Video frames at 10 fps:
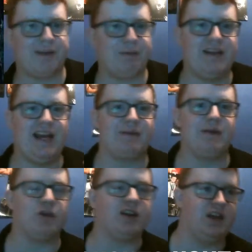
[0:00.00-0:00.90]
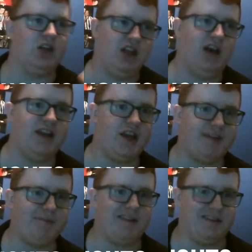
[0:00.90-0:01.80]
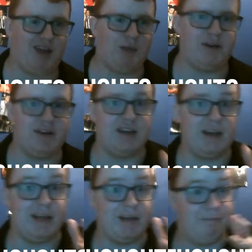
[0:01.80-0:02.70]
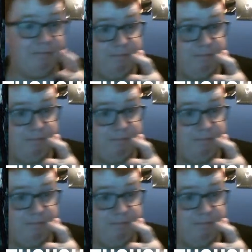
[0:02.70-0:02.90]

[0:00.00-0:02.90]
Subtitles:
Like Chris Askin really did a lot in that aspect and kept like, did even